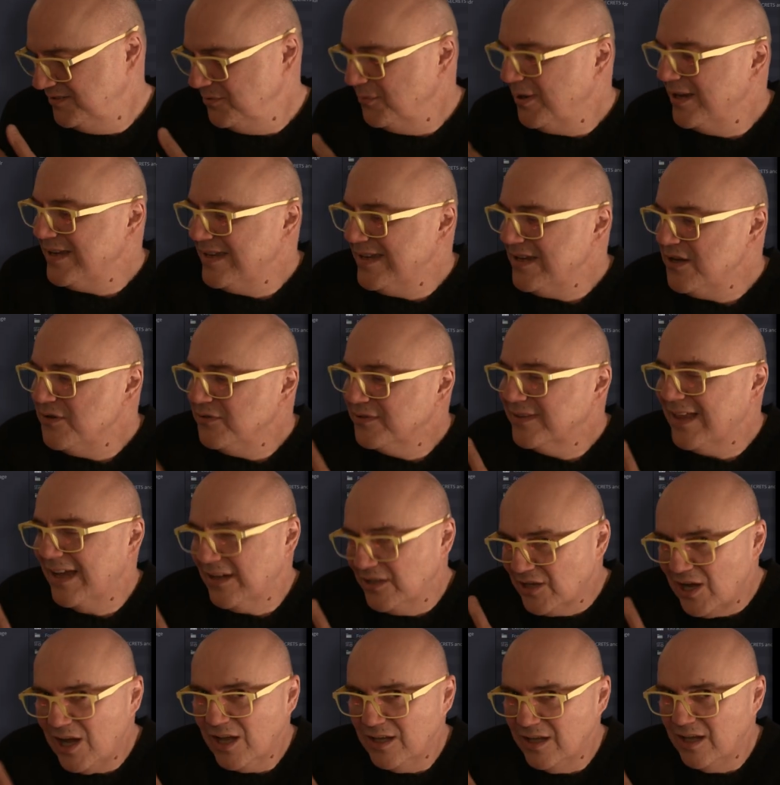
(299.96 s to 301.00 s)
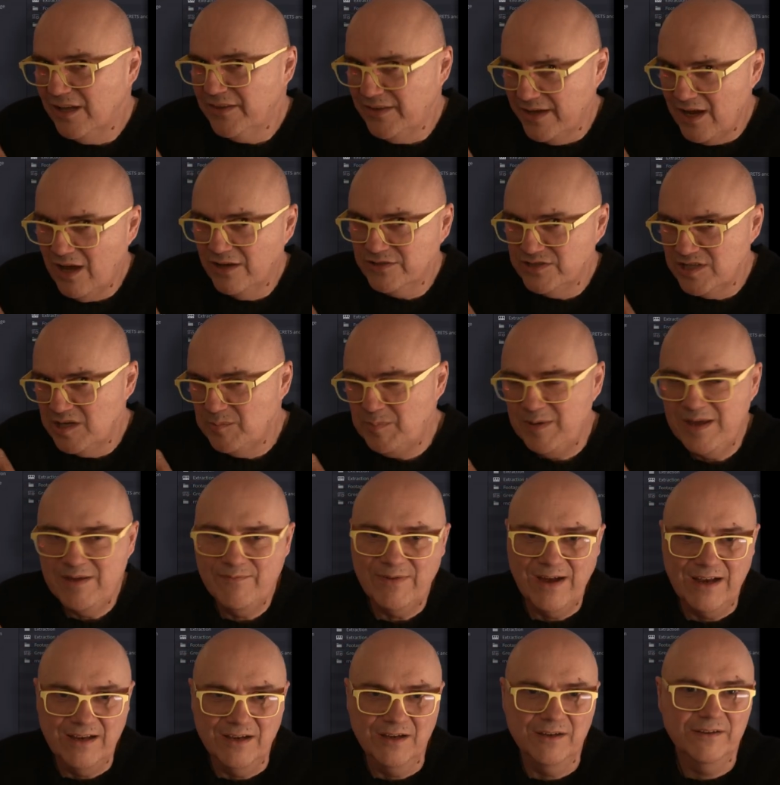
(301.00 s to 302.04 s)
I use that color, the RGB
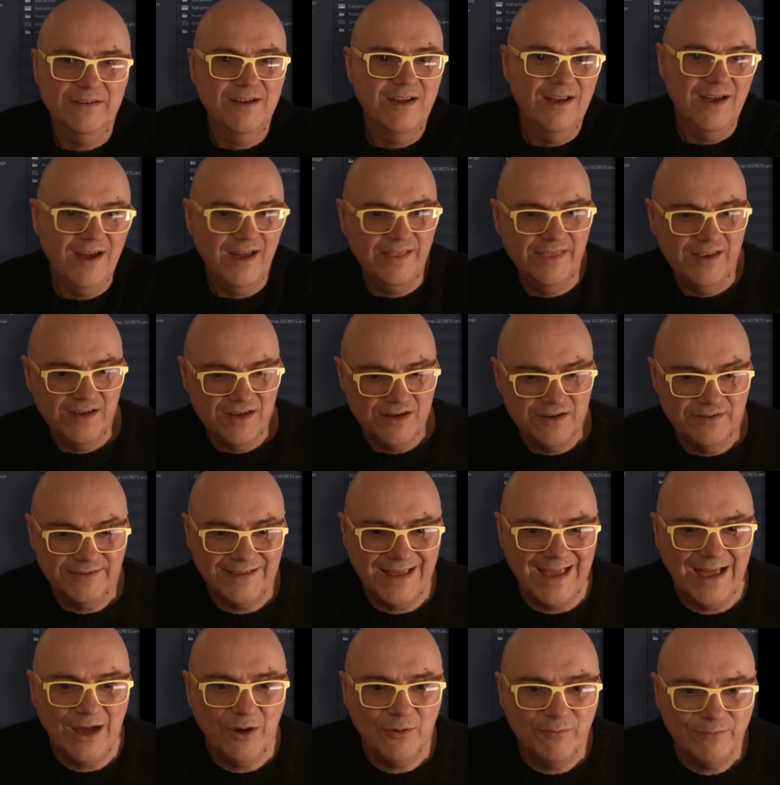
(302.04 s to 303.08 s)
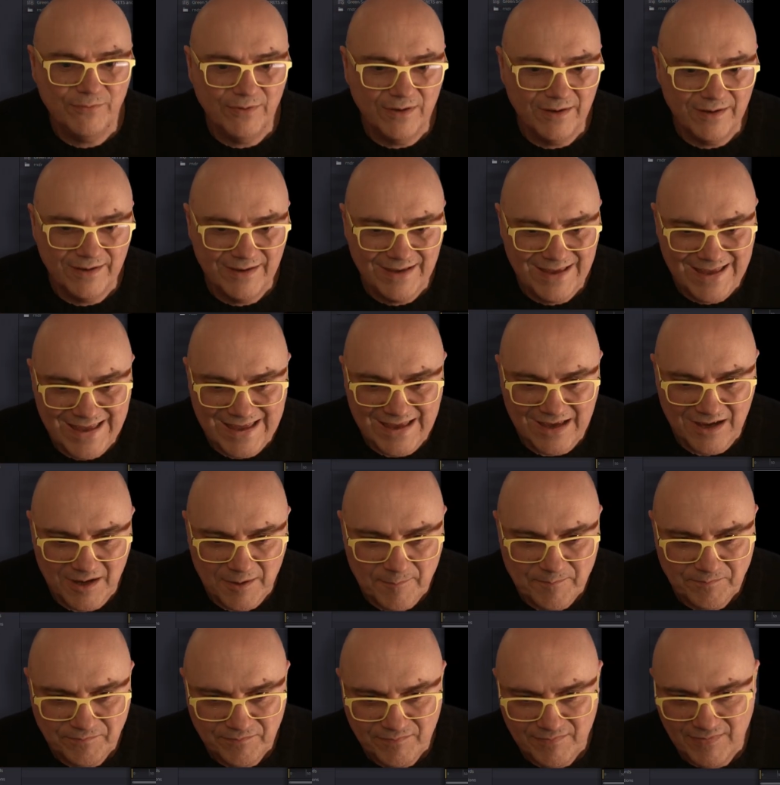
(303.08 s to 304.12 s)
value, and then I use the alpha here,
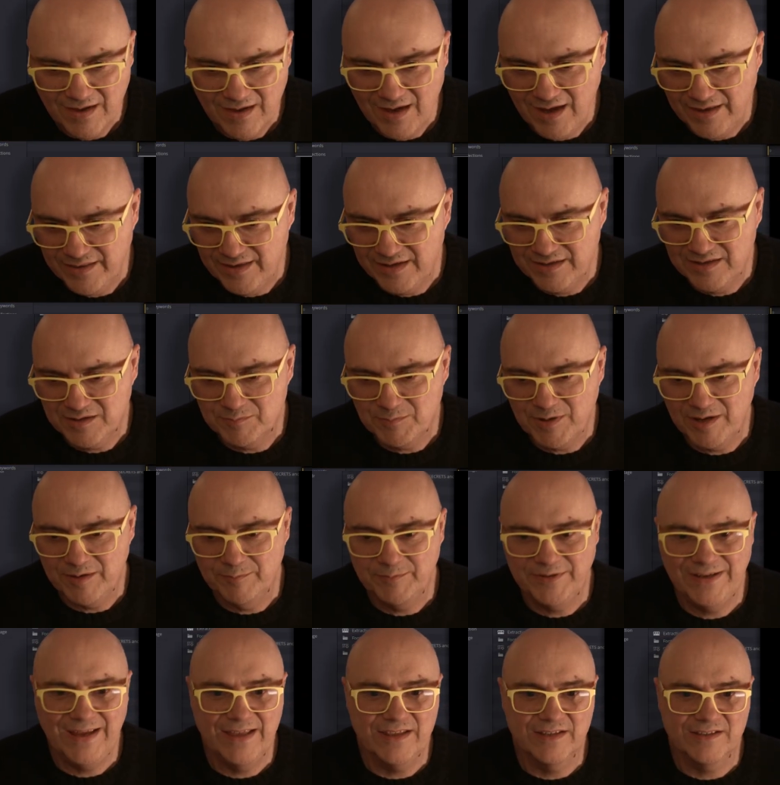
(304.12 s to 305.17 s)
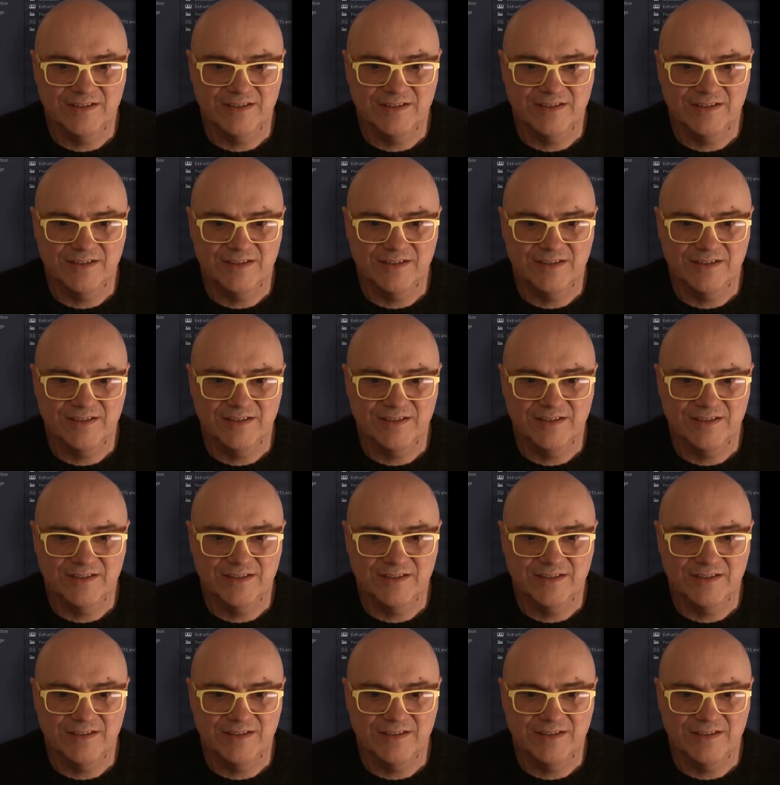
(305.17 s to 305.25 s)
and then combine them together to